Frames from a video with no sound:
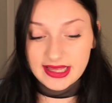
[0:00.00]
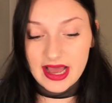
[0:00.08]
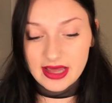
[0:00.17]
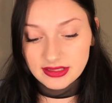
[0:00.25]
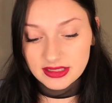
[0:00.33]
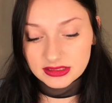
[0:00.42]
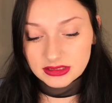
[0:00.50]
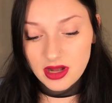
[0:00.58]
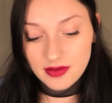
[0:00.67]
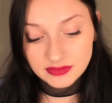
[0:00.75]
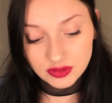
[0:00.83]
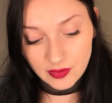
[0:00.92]
Yeah, this
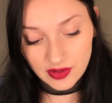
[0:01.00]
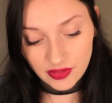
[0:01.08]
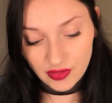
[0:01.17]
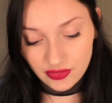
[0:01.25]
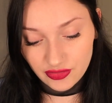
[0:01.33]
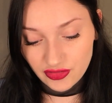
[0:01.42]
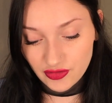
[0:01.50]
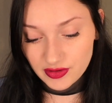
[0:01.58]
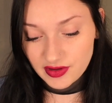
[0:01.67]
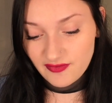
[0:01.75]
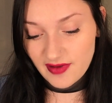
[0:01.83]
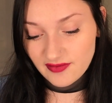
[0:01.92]
comes with
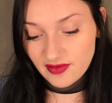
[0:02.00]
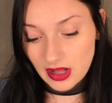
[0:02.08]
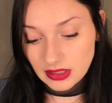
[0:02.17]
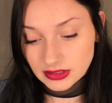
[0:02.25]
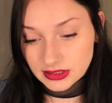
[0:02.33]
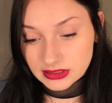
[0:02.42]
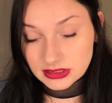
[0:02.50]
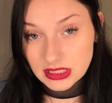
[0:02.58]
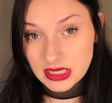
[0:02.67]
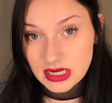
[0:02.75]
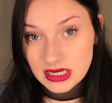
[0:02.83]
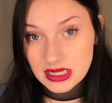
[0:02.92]
35 colors
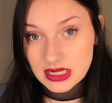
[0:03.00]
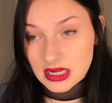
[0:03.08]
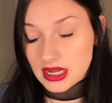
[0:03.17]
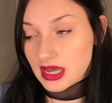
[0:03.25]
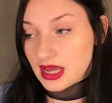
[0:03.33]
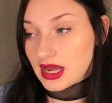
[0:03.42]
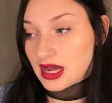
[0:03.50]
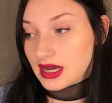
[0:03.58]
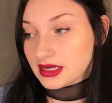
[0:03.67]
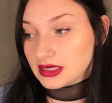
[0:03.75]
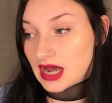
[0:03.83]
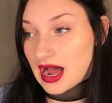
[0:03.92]
in it,
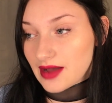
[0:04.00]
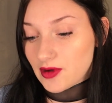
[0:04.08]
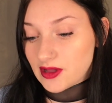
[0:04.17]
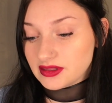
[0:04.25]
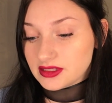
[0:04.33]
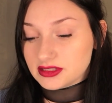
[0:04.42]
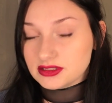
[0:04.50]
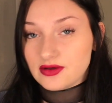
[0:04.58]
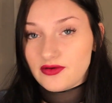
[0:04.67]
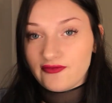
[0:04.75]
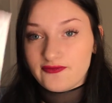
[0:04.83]
and I bought this